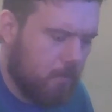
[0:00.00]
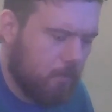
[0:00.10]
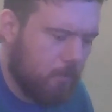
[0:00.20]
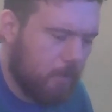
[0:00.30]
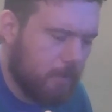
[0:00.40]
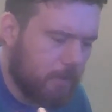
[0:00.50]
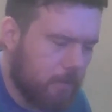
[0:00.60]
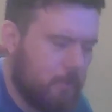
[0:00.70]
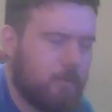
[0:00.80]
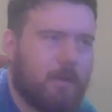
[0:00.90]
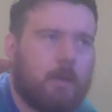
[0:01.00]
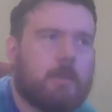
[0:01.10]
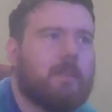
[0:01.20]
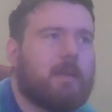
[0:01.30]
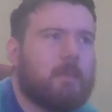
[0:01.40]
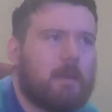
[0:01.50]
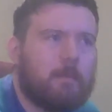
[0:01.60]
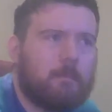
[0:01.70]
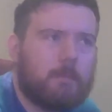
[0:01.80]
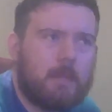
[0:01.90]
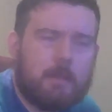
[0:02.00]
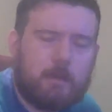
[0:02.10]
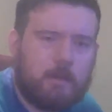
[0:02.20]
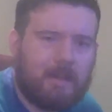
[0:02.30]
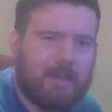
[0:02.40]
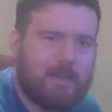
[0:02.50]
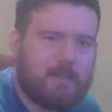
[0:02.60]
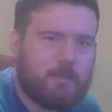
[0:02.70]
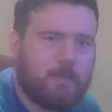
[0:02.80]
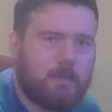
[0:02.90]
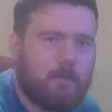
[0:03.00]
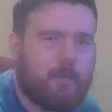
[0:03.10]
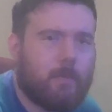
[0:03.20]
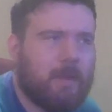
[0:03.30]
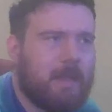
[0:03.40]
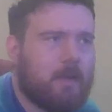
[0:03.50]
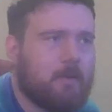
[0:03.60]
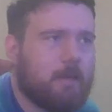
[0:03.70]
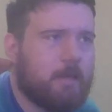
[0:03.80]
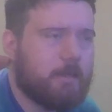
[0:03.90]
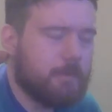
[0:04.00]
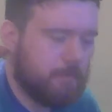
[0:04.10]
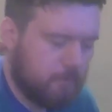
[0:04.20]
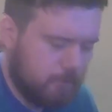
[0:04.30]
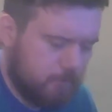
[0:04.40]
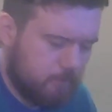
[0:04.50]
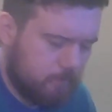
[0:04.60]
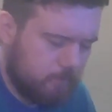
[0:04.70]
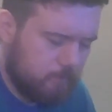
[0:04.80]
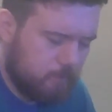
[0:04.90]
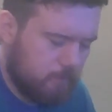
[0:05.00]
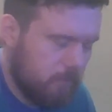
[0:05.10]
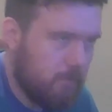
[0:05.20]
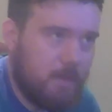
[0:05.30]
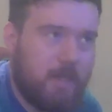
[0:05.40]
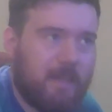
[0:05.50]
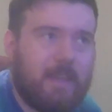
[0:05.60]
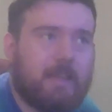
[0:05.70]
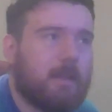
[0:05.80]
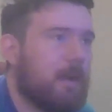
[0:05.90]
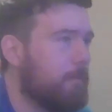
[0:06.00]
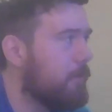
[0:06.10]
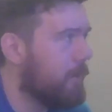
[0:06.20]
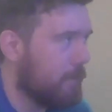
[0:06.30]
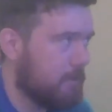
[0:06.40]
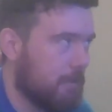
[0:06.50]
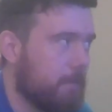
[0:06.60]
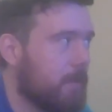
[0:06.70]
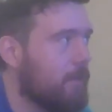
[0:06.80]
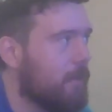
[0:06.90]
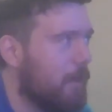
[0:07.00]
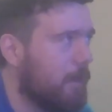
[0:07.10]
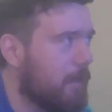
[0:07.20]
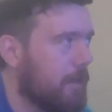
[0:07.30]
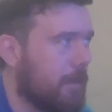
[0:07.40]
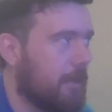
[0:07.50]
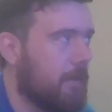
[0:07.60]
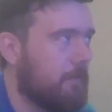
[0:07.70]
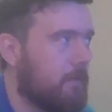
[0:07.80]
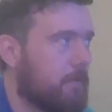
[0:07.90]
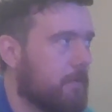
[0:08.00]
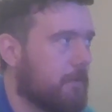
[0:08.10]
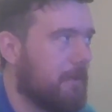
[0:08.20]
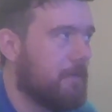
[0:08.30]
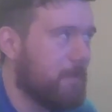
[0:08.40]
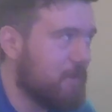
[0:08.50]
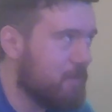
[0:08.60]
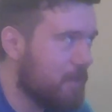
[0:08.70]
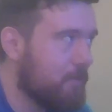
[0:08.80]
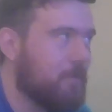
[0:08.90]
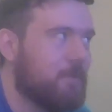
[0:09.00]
Are you like me, and are you kind of disappointed with the way how it ended? Again, I bring this up a lot, and again, if you're subscribed to my channel,